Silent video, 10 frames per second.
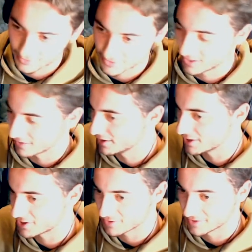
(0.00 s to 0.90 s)
There's a lot of
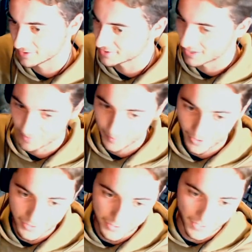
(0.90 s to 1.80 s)
history. There's a lot of
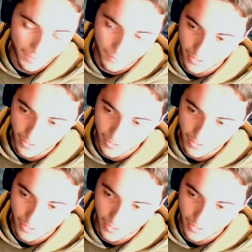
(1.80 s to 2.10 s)
bars to hop